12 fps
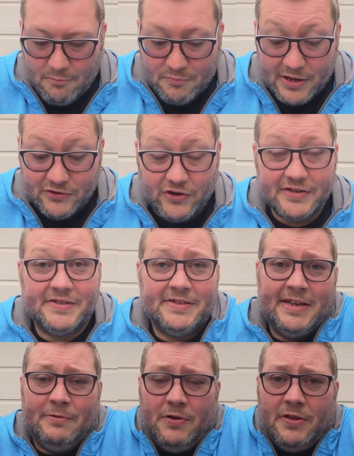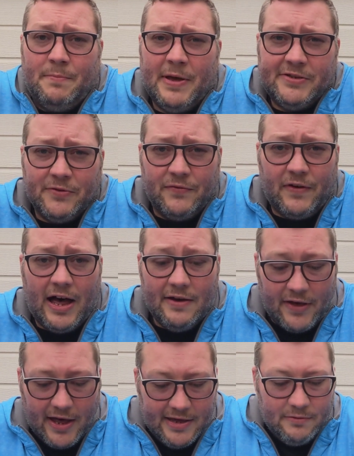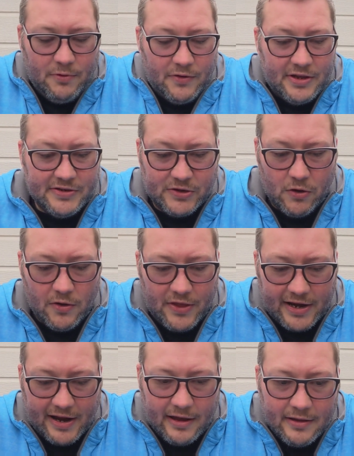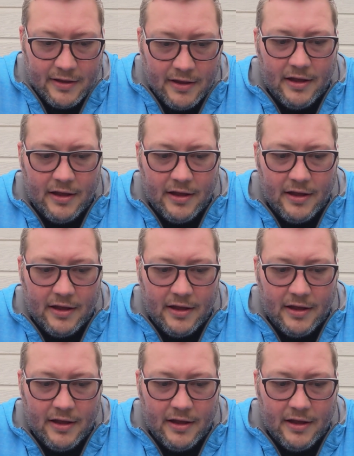Be interested to see what the Pixel 5a, what they score that at.